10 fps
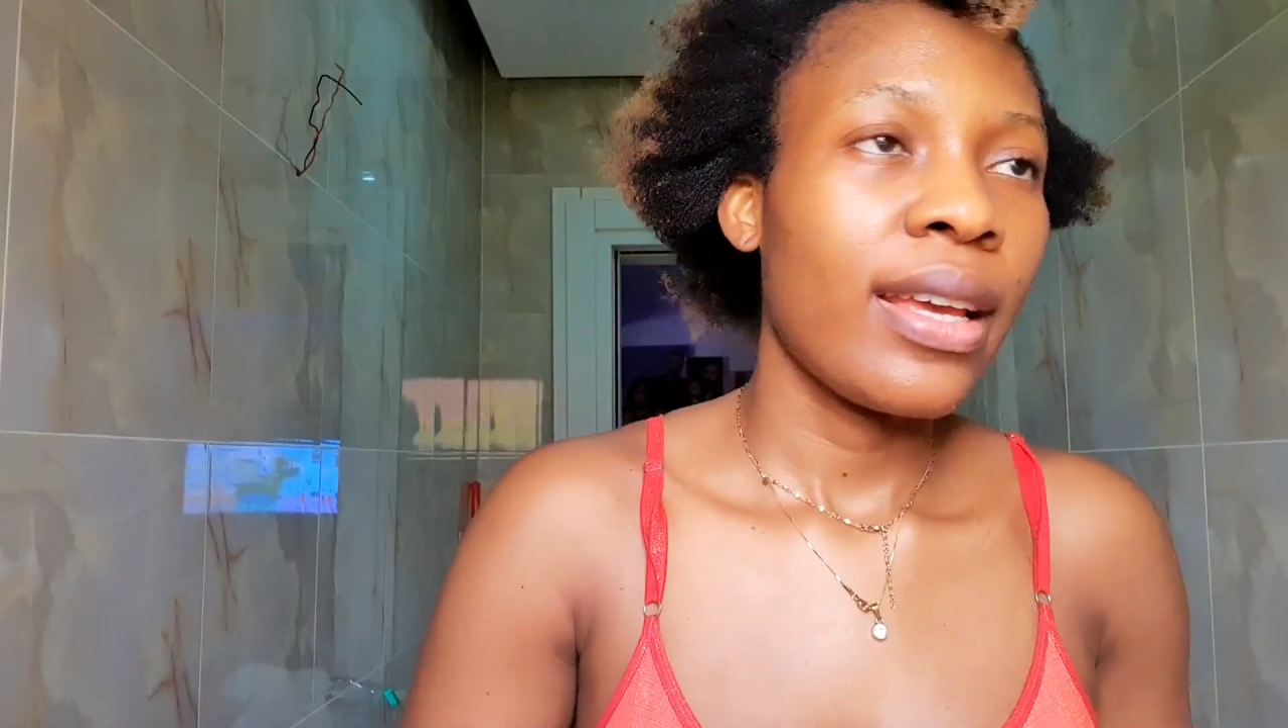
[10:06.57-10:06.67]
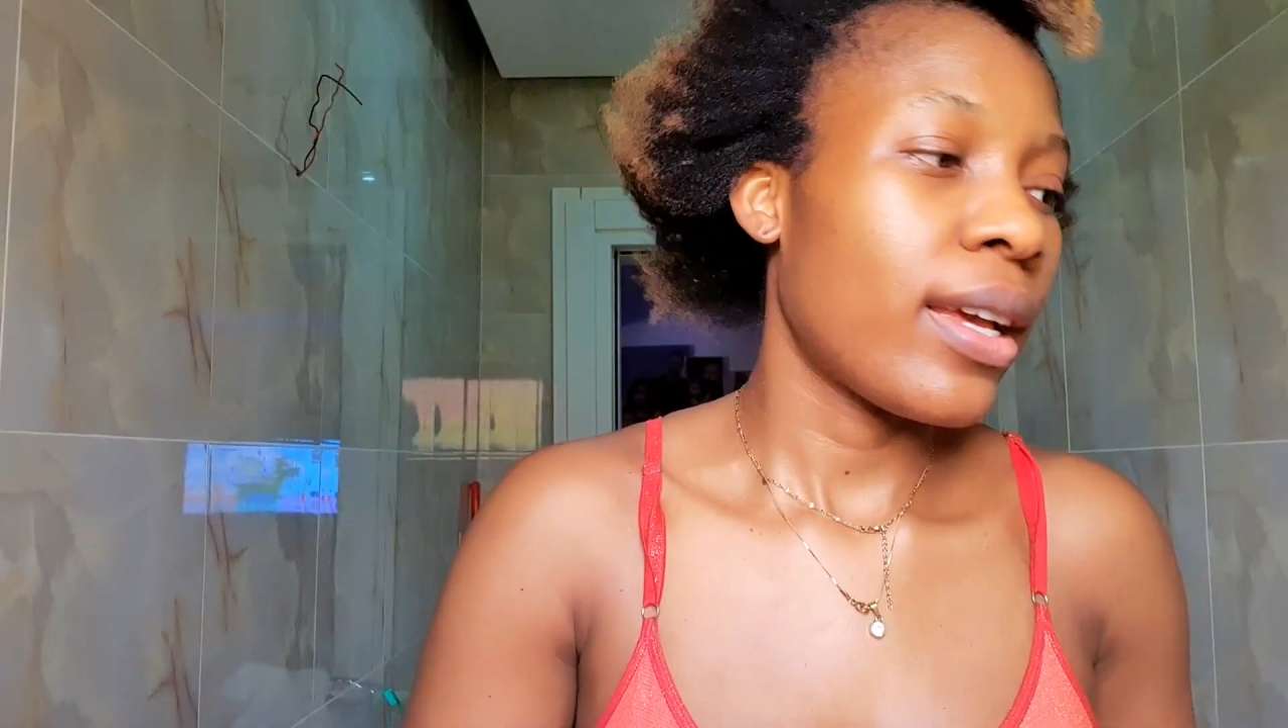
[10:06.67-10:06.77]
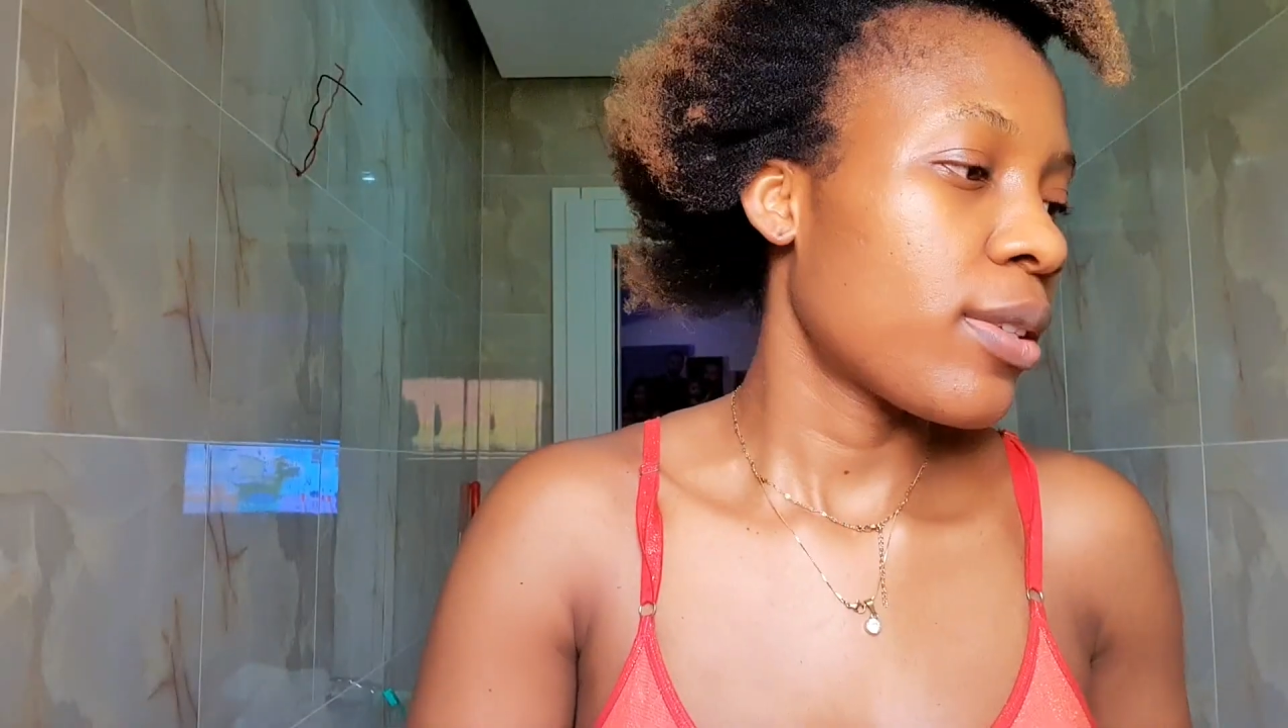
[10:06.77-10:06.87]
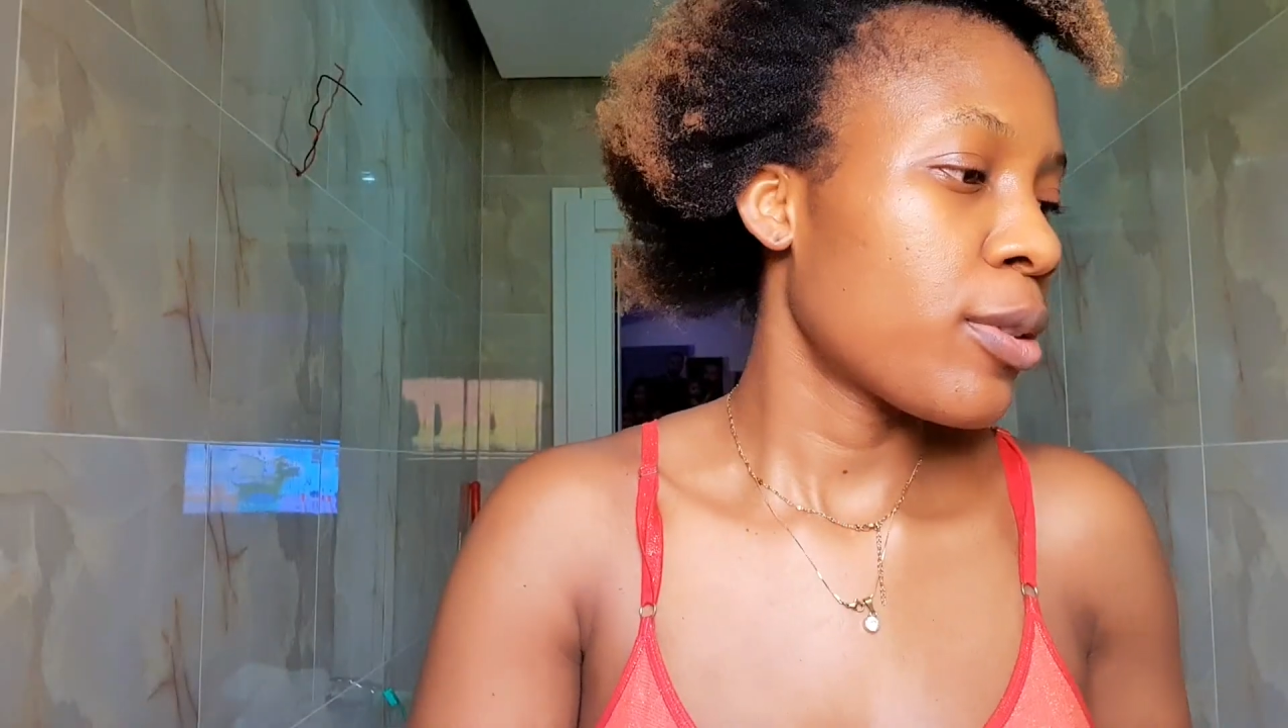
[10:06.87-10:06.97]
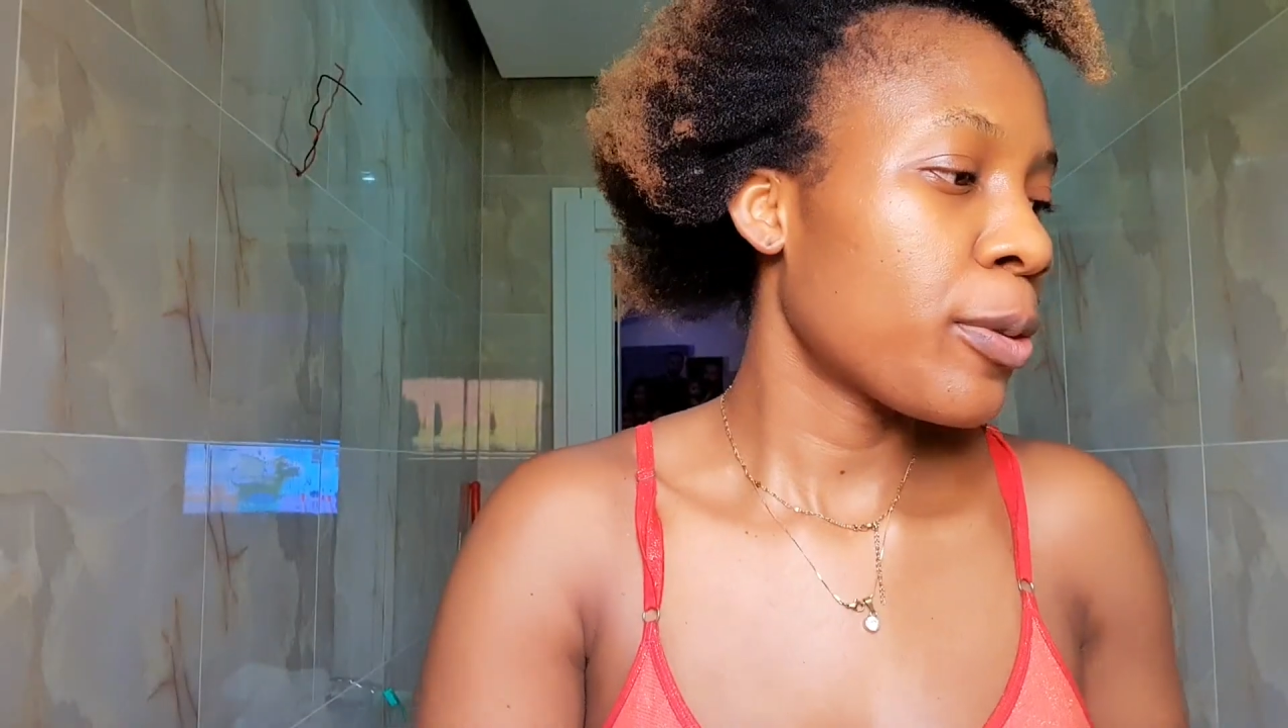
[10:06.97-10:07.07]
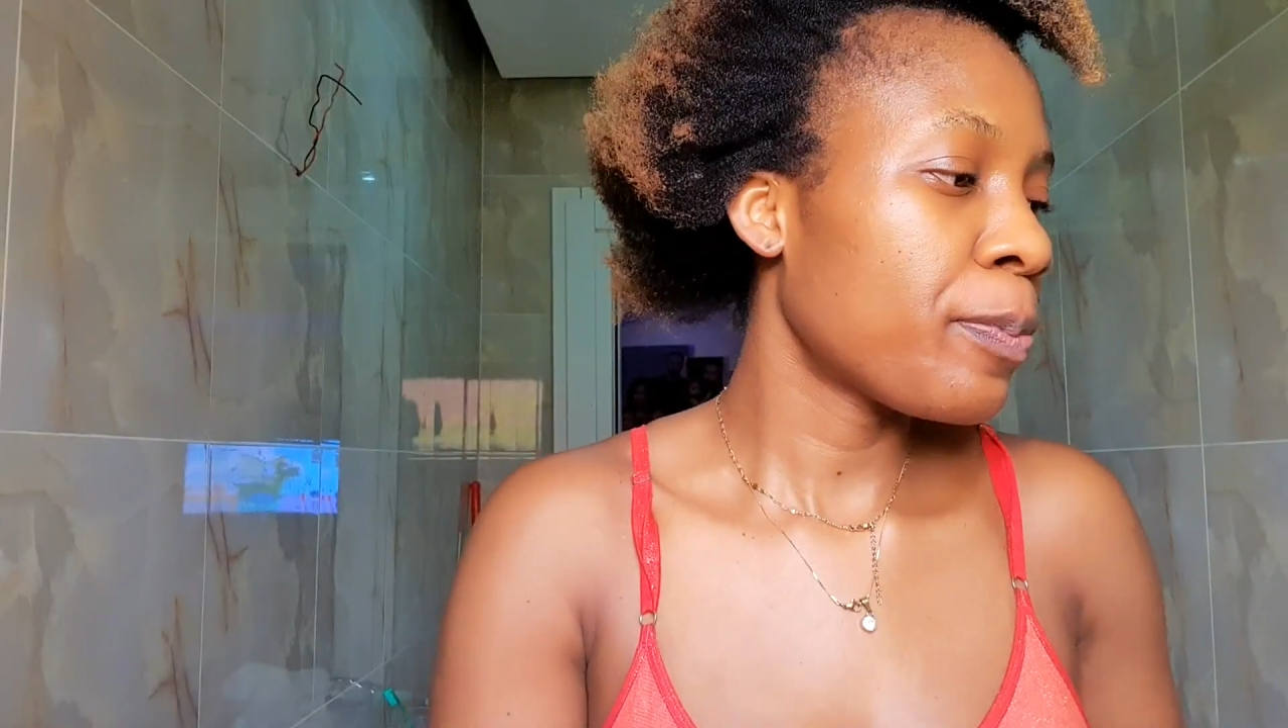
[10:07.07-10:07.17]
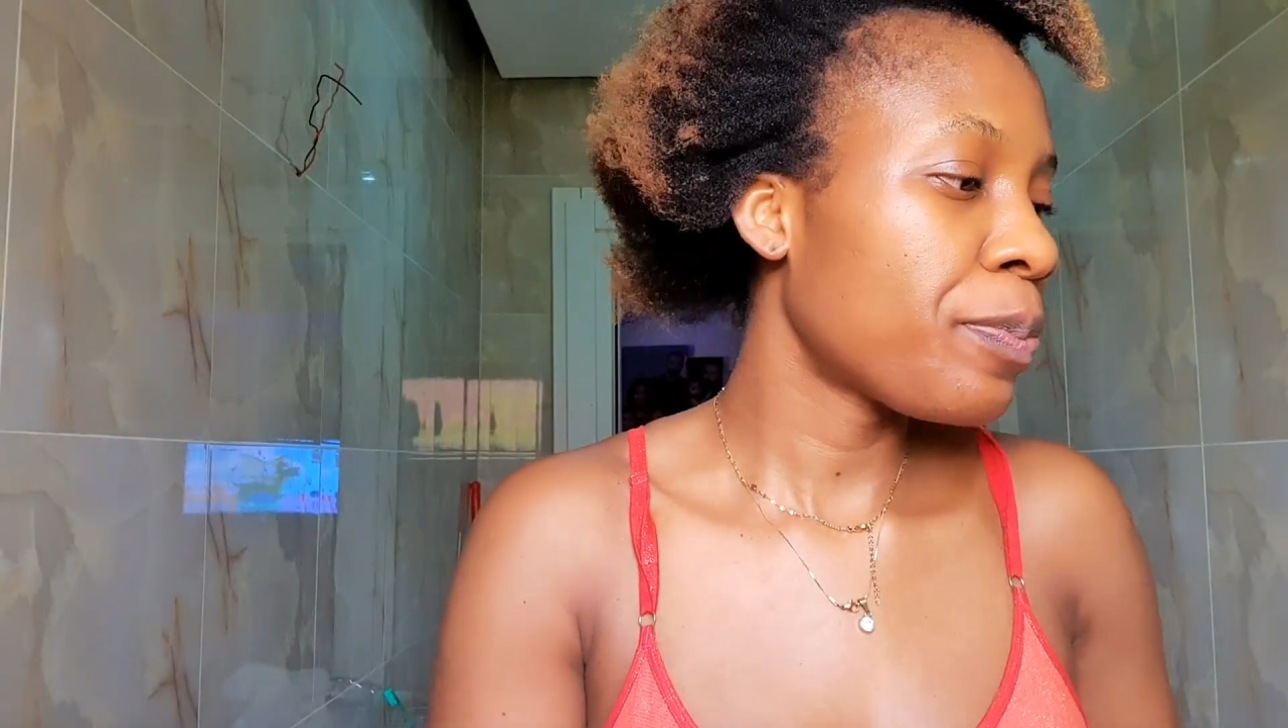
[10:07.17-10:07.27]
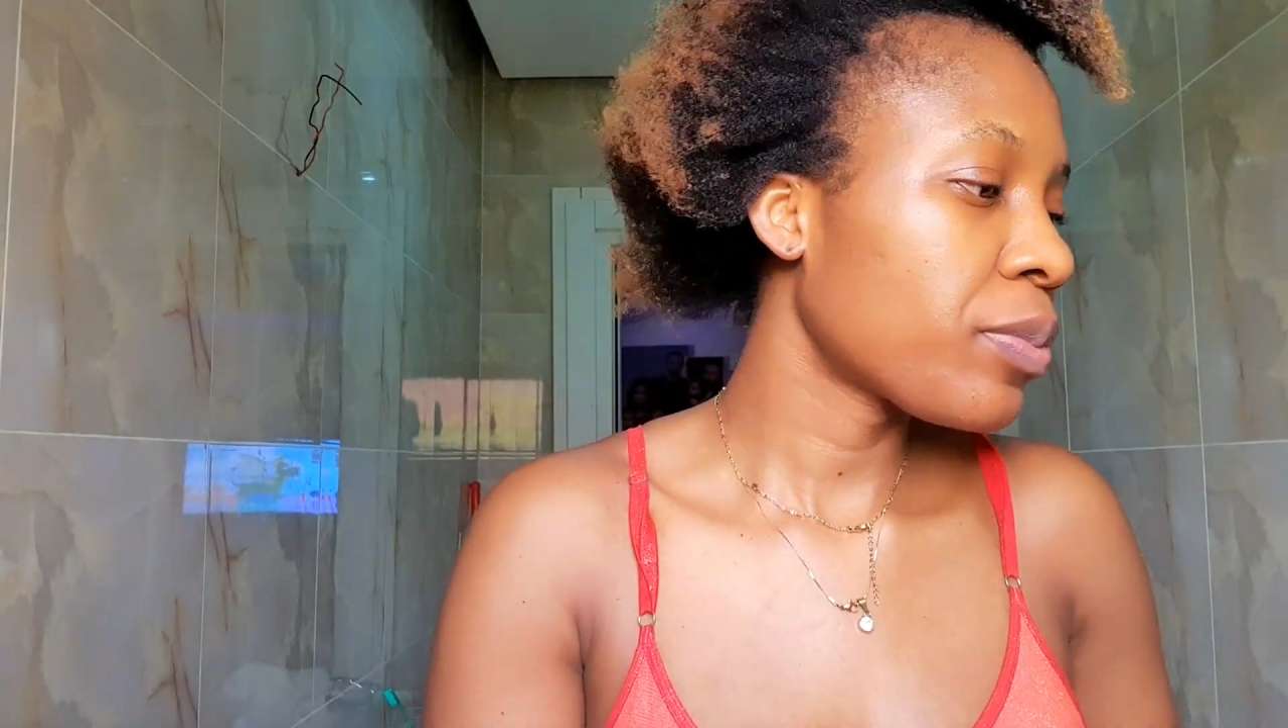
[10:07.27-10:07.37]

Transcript: Yeah, so